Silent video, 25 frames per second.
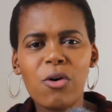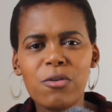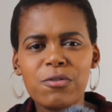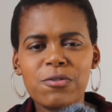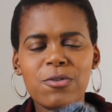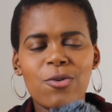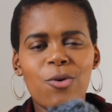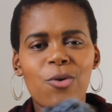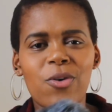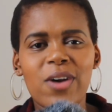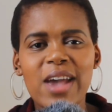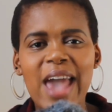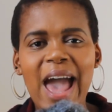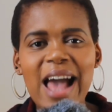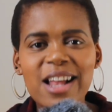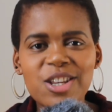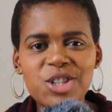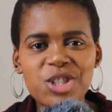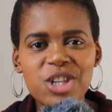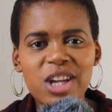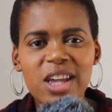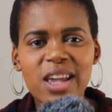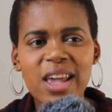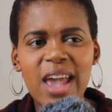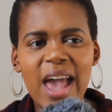for
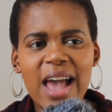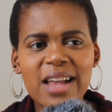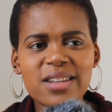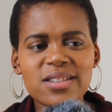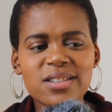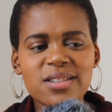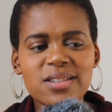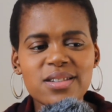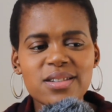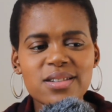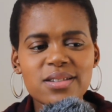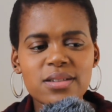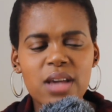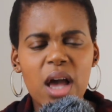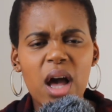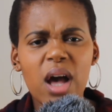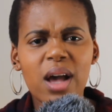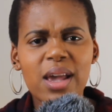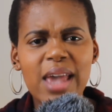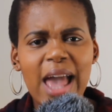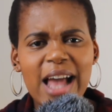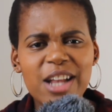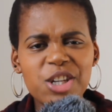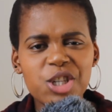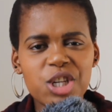catching and
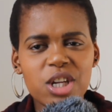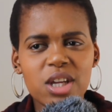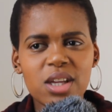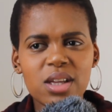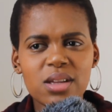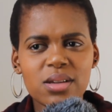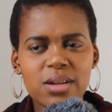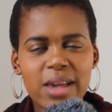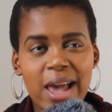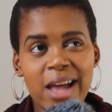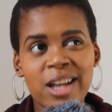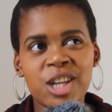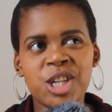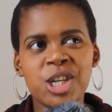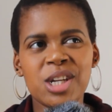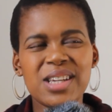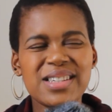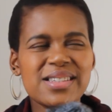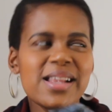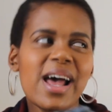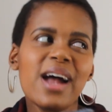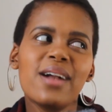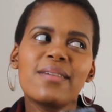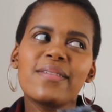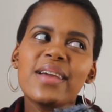yeah, catching,
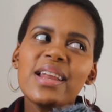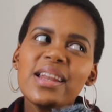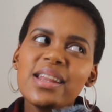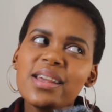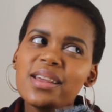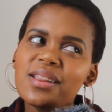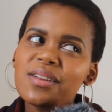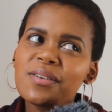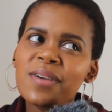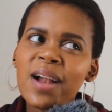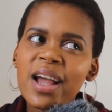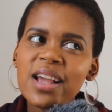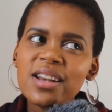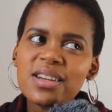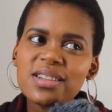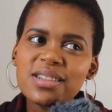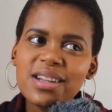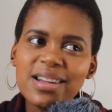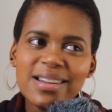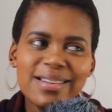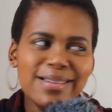is that really the right?